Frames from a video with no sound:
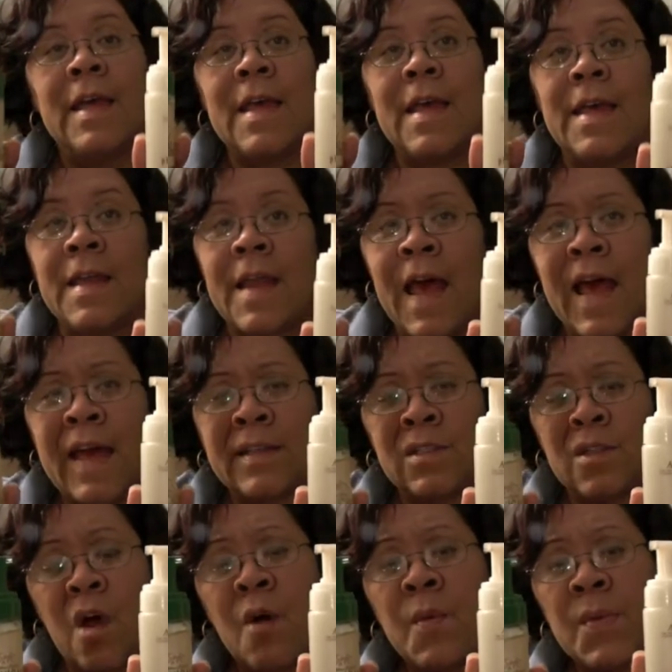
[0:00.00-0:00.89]
It
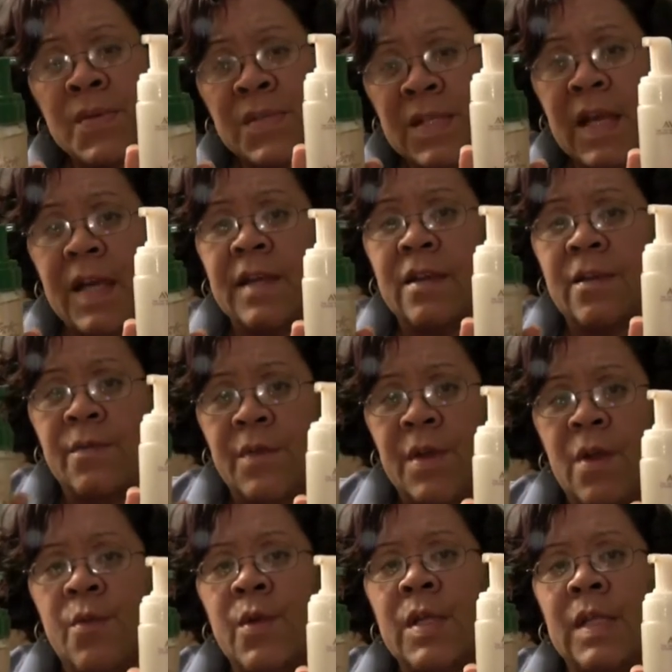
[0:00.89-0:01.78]
acts almost like a
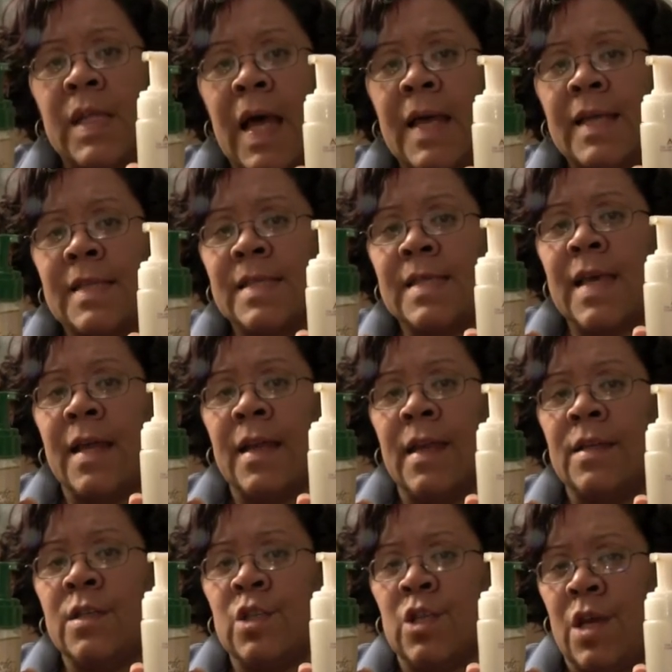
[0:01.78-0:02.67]
very light
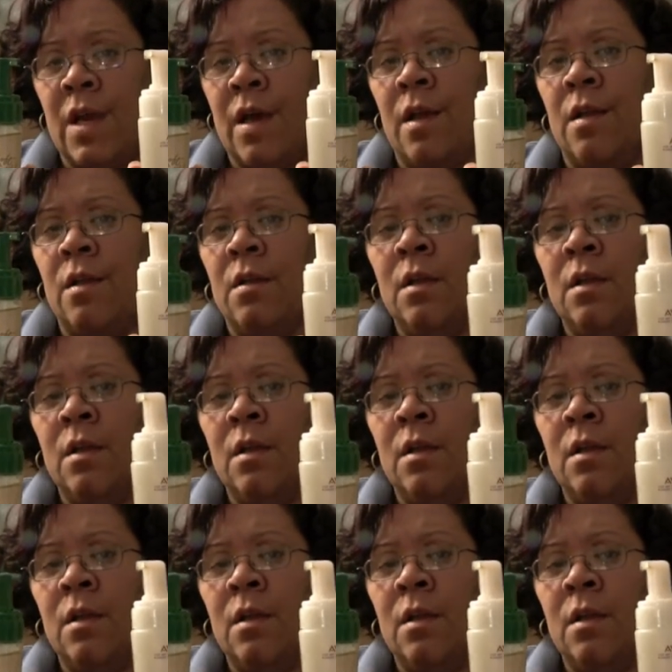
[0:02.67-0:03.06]
setting gel.